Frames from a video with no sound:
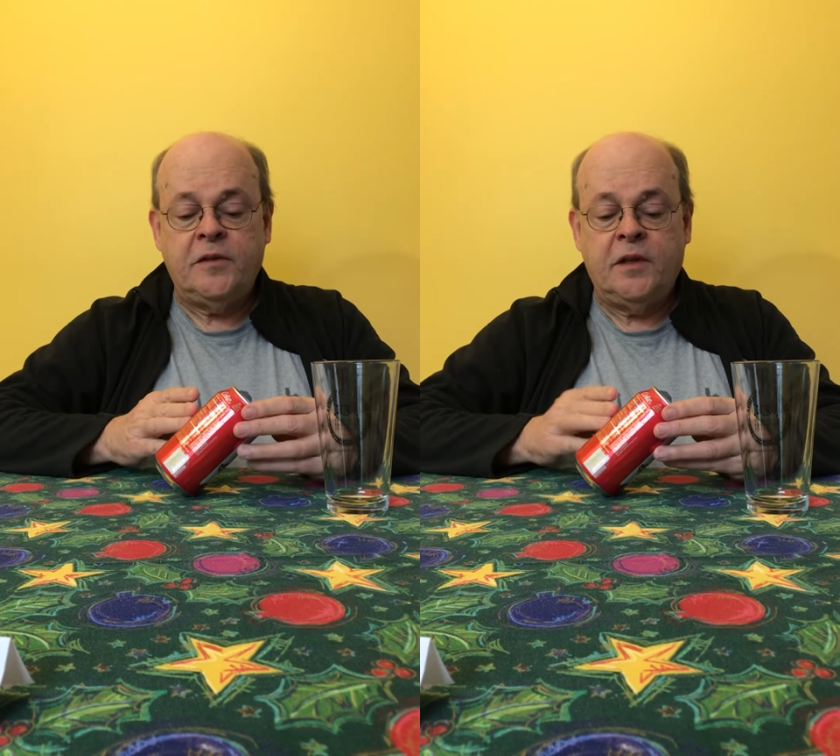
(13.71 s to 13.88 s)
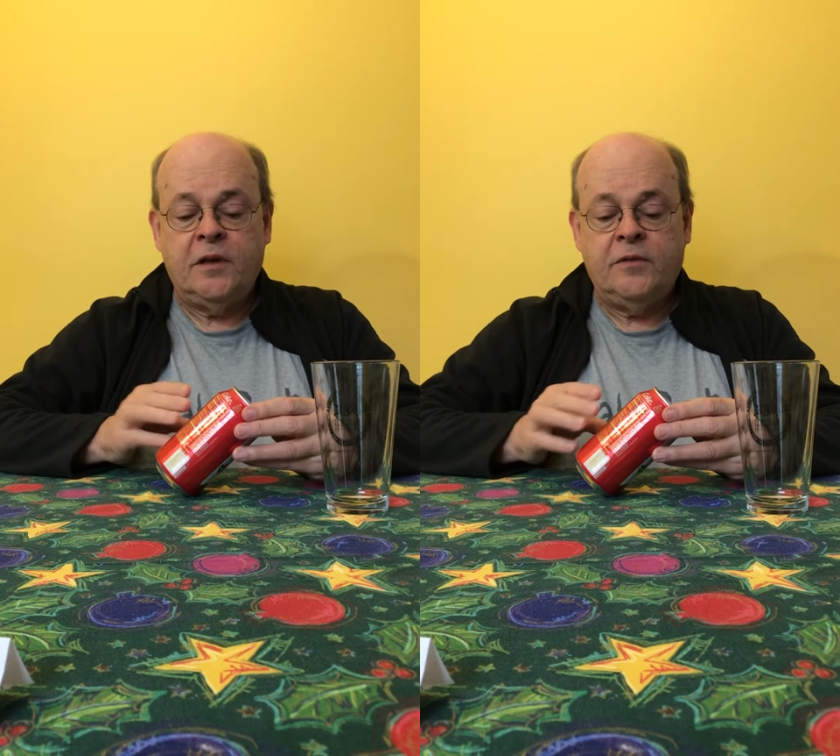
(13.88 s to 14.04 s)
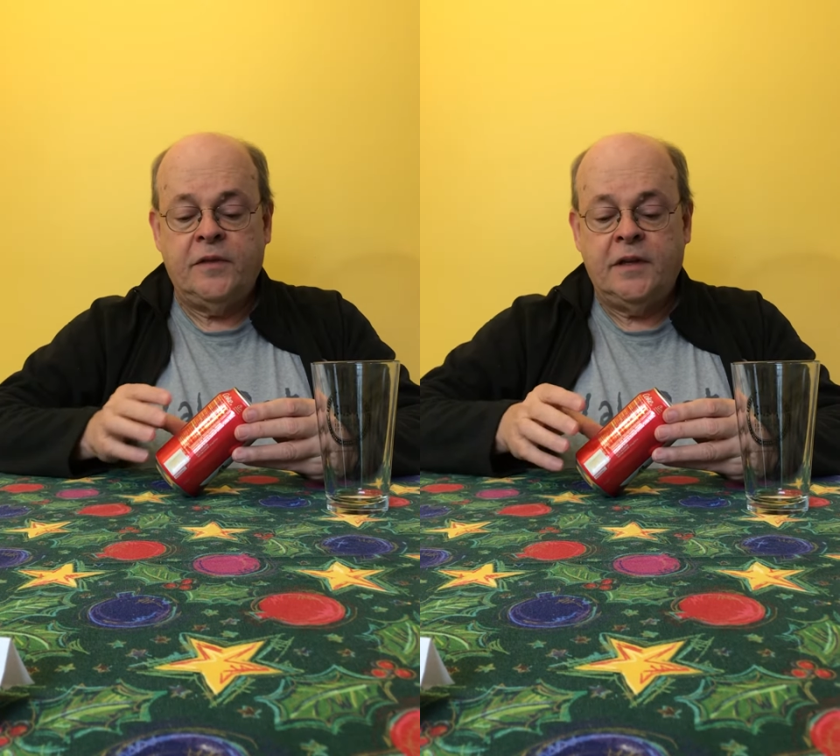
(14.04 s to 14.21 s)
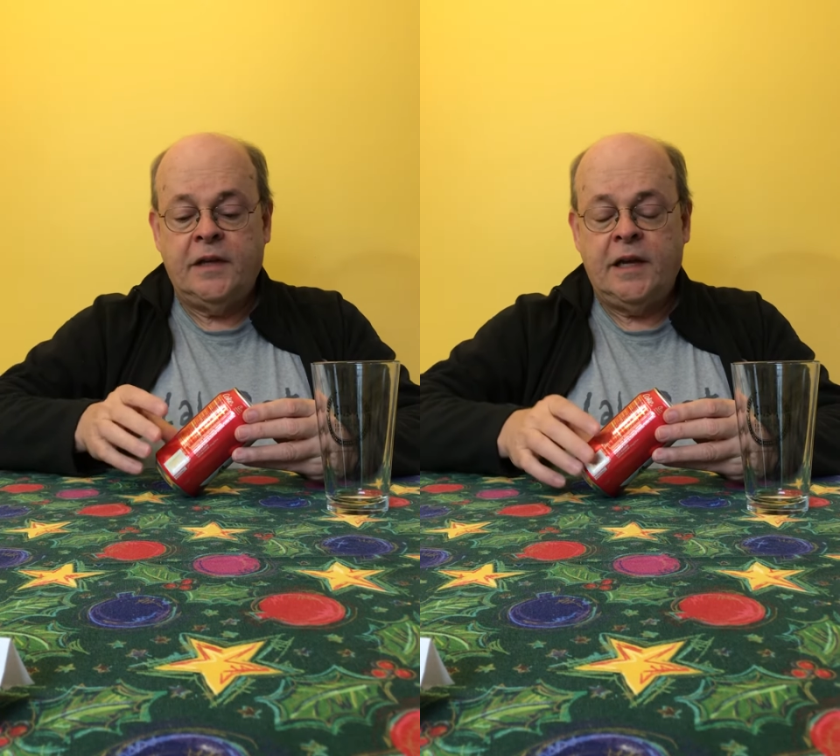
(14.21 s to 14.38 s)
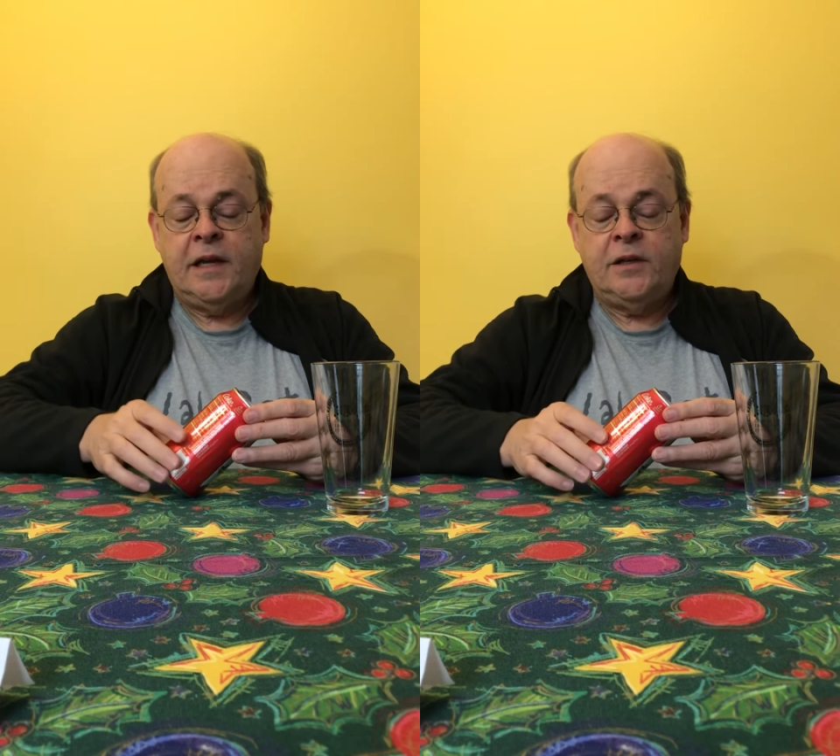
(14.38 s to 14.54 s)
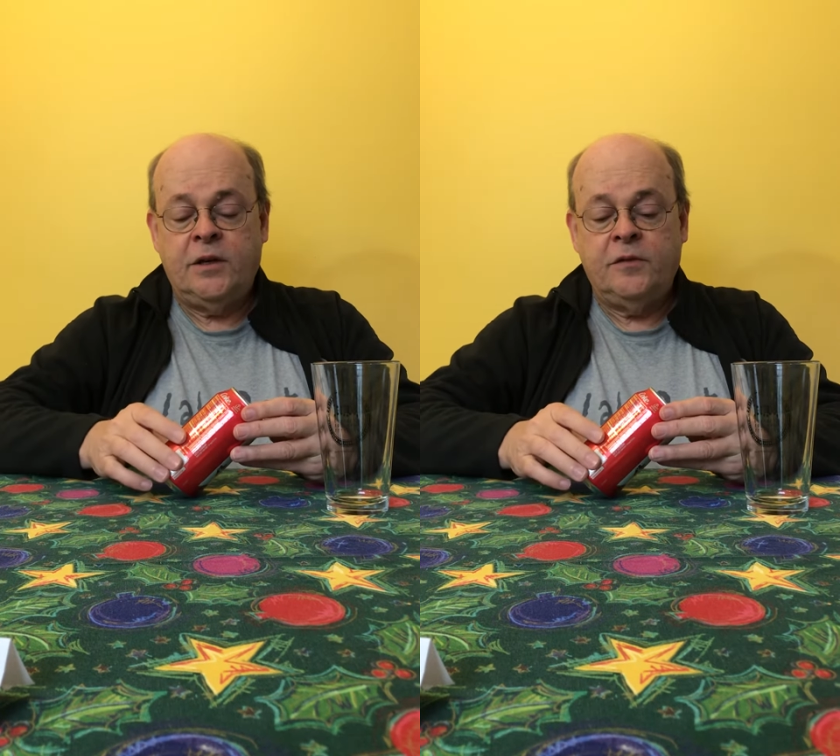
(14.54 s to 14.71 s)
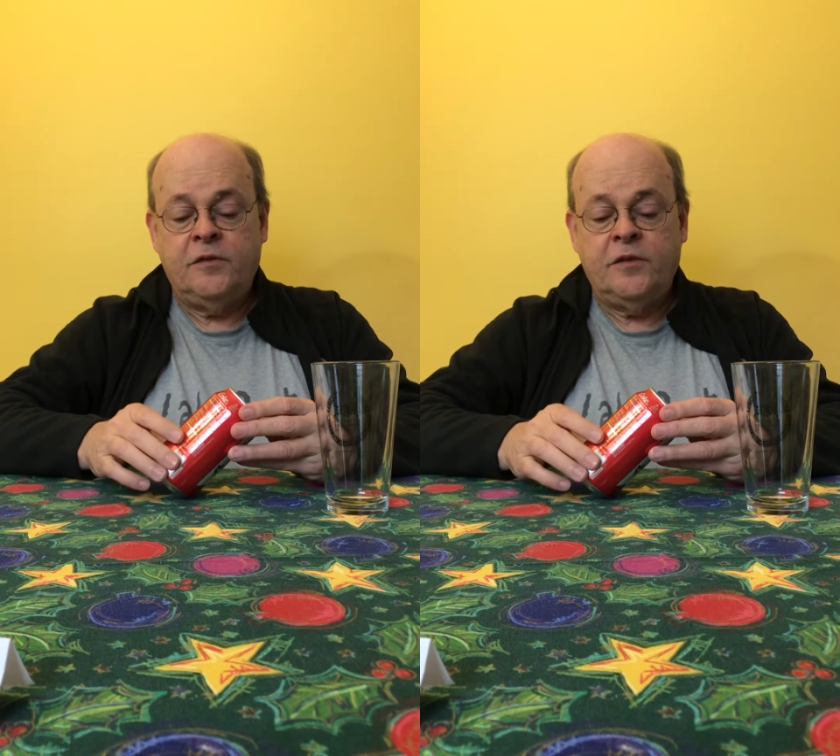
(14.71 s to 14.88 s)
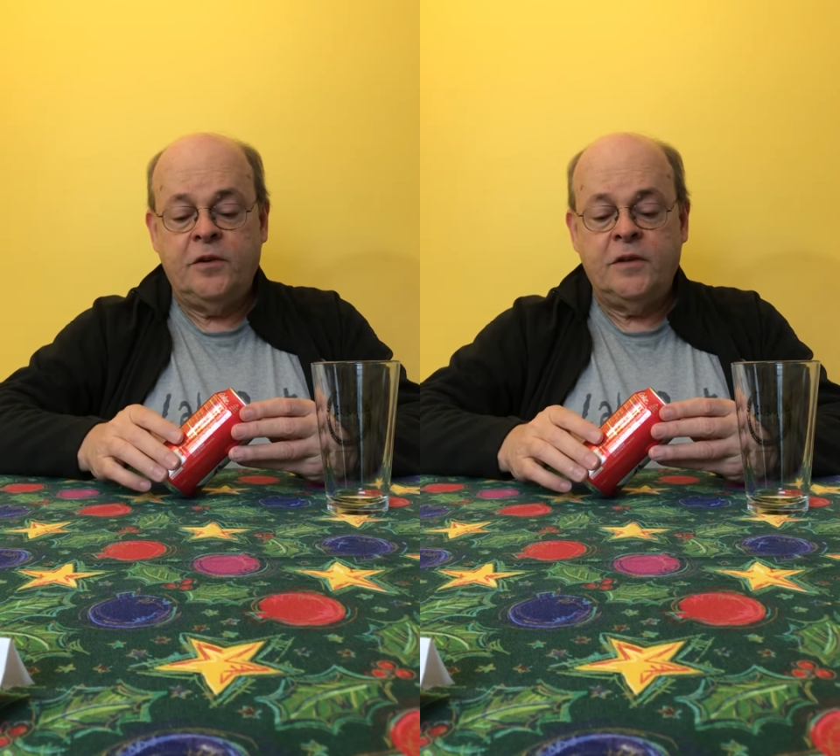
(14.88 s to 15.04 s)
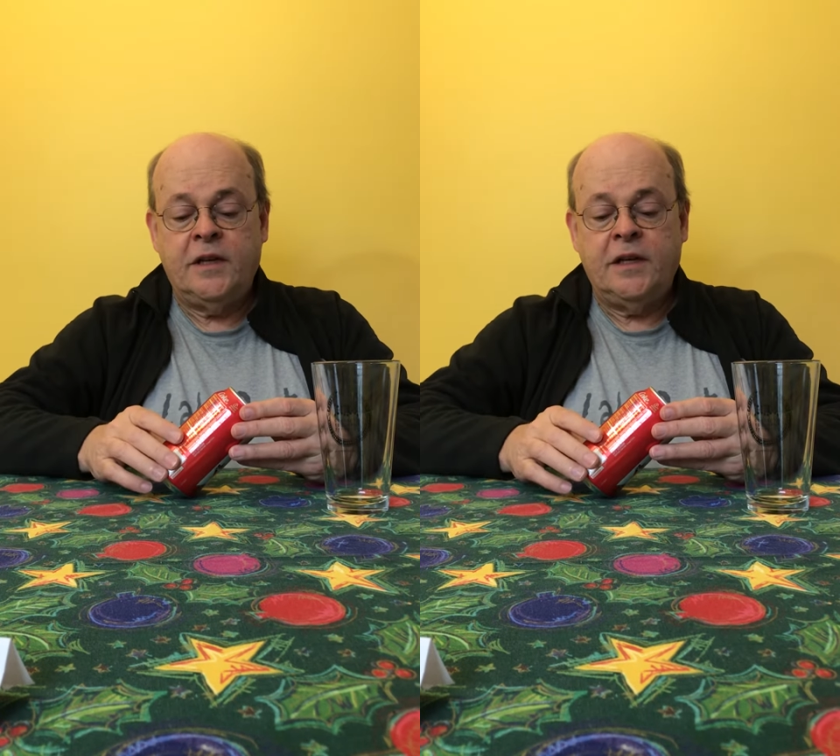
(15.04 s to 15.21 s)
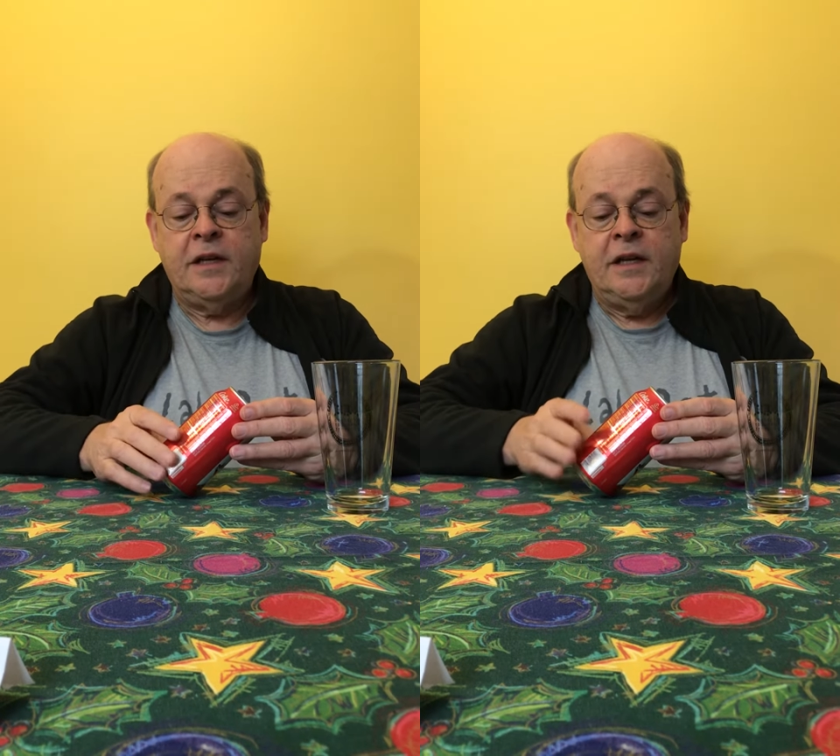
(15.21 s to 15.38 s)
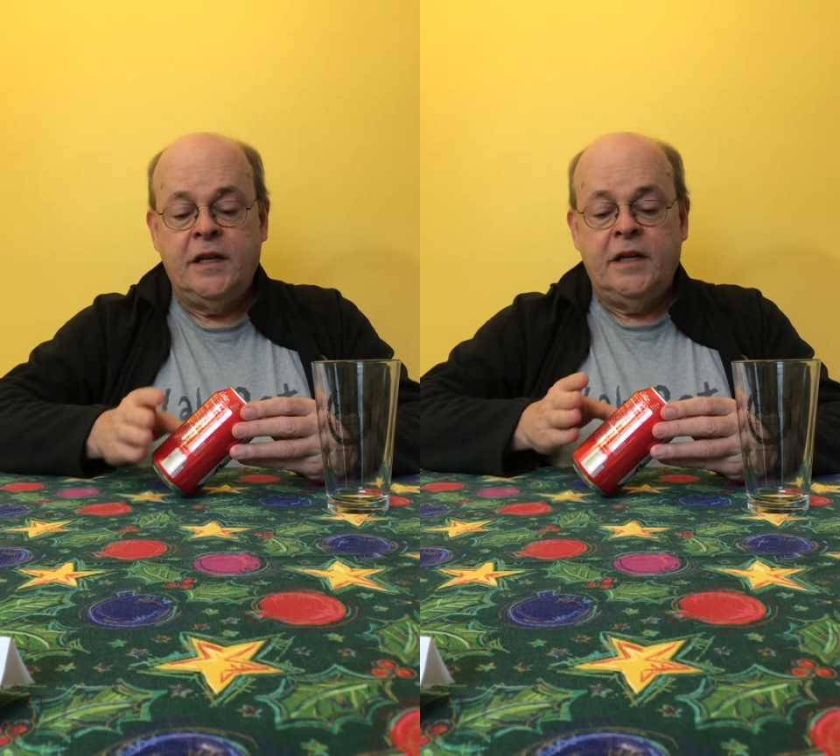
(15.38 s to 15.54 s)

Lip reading: of the can of soda